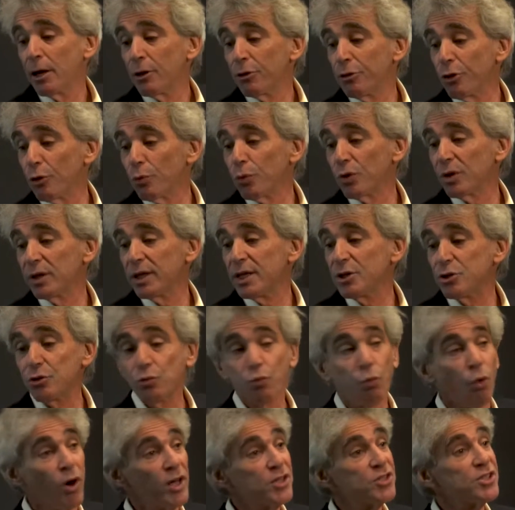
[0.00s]
They're released
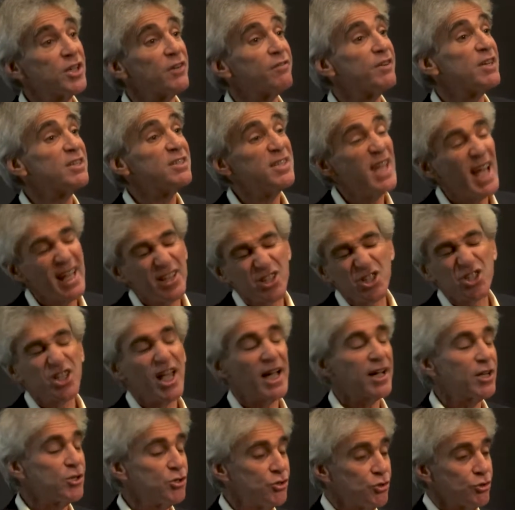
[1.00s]
once every 10
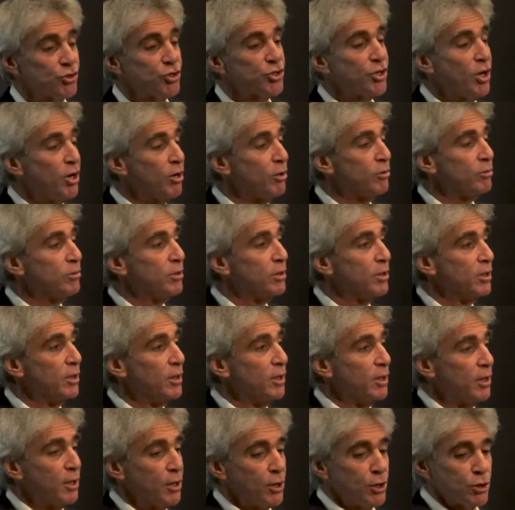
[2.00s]
seconds or so.
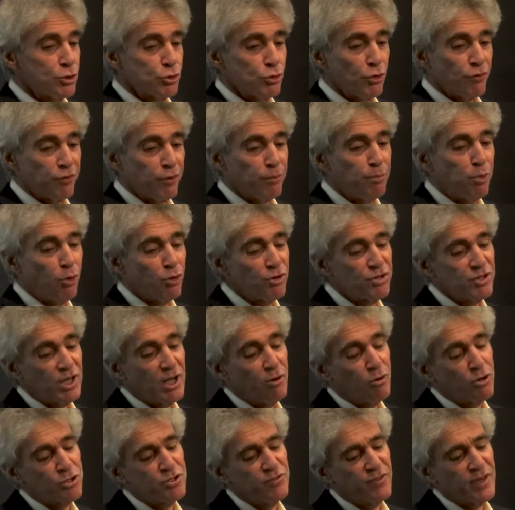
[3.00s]
So over the
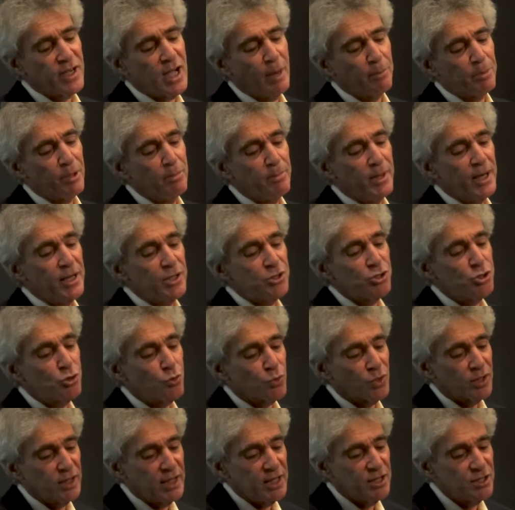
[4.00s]
course of a couple of minutes, you
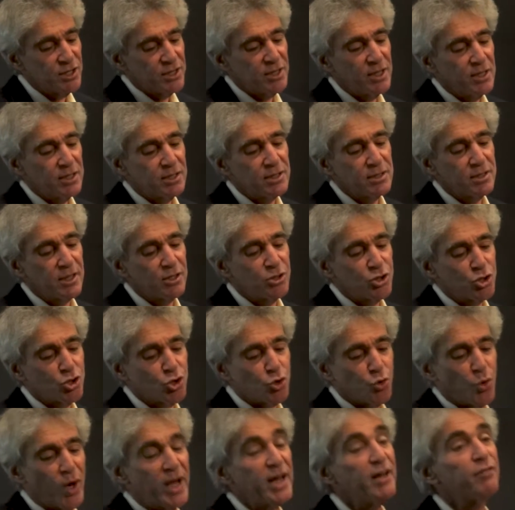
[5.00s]
release this
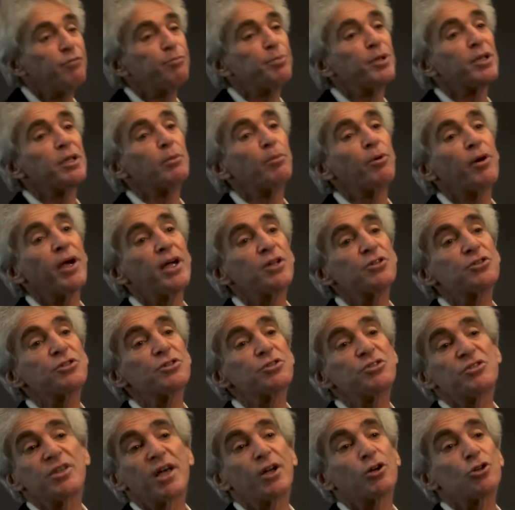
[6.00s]
train of
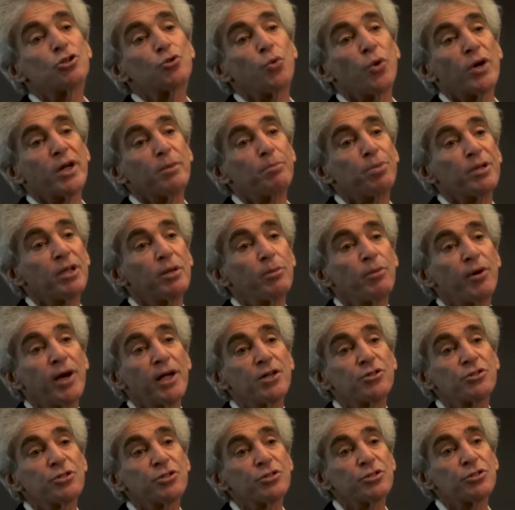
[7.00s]
polymerases, 10 or 20
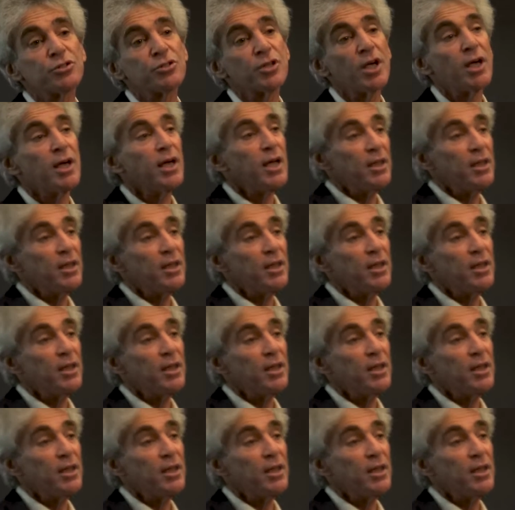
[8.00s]
polymerases.